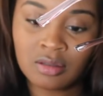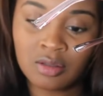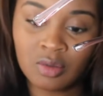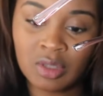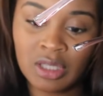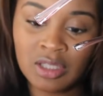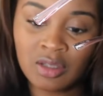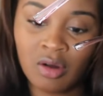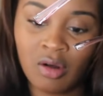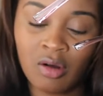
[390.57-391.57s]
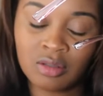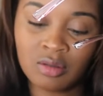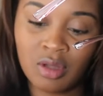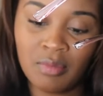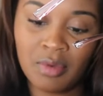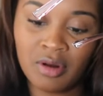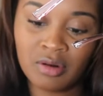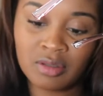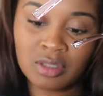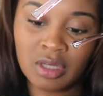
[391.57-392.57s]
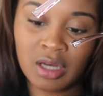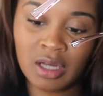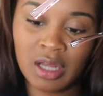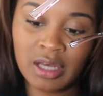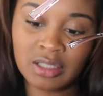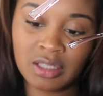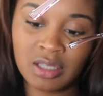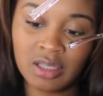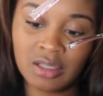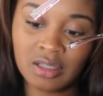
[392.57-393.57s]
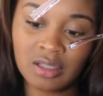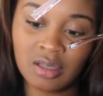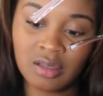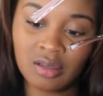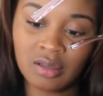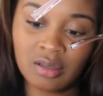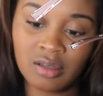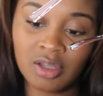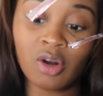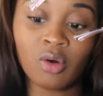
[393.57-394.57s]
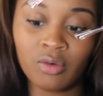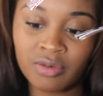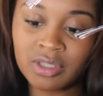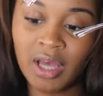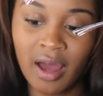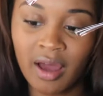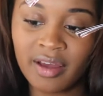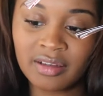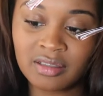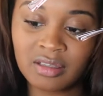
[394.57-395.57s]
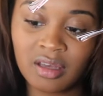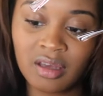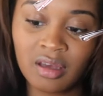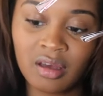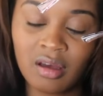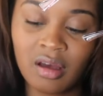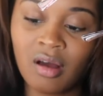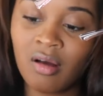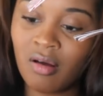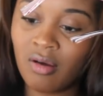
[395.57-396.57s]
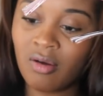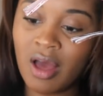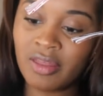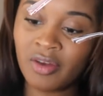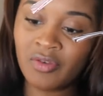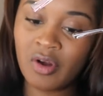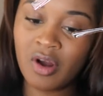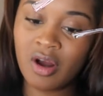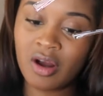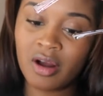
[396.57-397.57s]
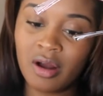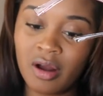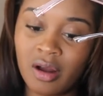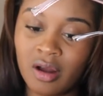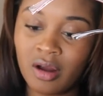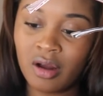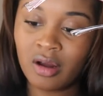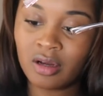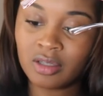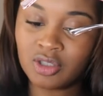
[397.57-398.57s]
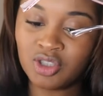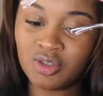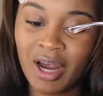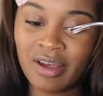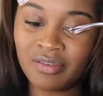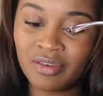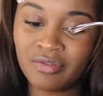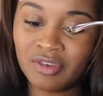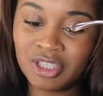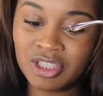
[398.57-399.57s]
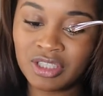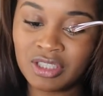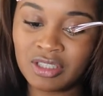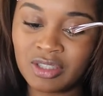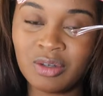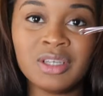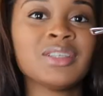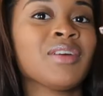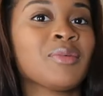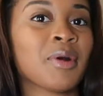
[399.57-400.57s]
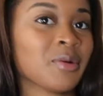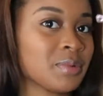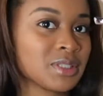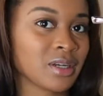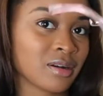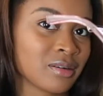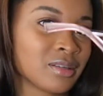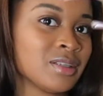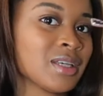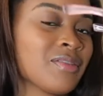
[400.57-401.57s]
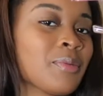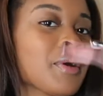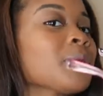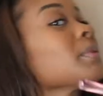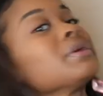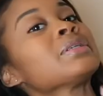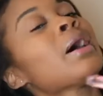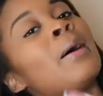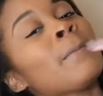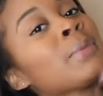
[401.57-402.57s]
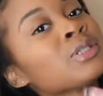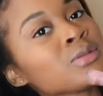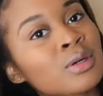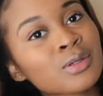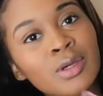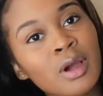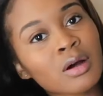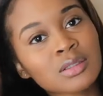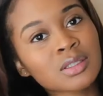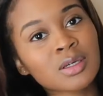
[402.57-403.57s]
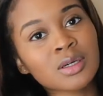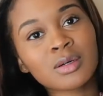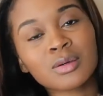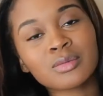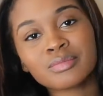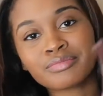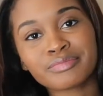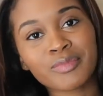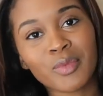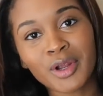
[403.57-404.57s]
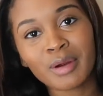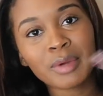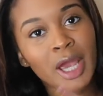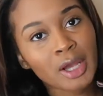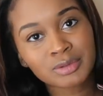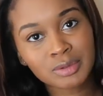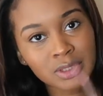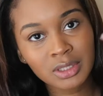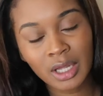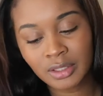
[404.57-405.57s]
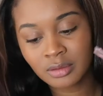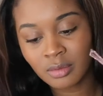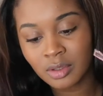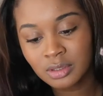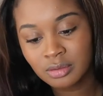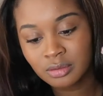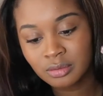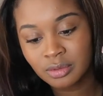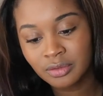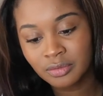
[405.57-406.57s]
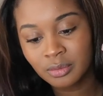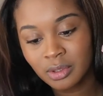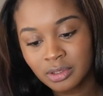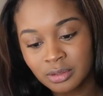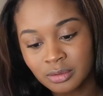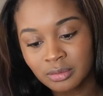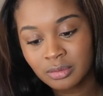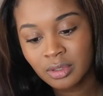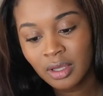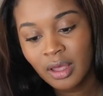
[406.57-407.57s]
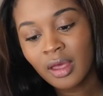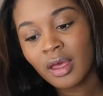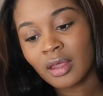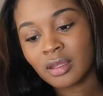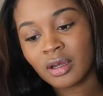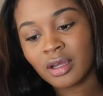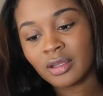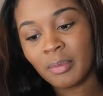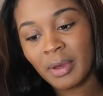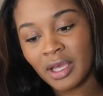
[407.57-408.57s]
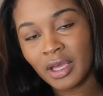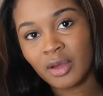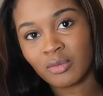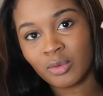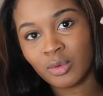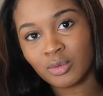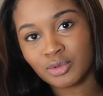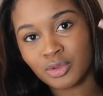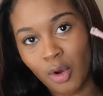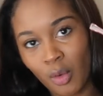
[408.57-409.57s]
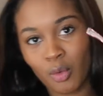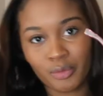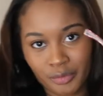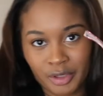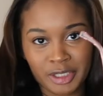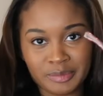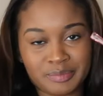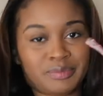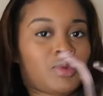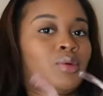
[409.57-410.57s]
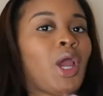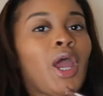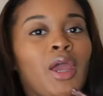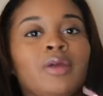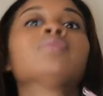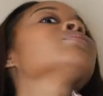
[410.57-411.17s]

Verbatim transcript: So these are also the mirror sunglasses. They're oversized. Oh, and they're for driving, fishing. So these have a purpose, y'all. These have a purpose. But you know, you can also wear them casually like you want to, if you want to. And they're in the pink and rose gold frame. Okay?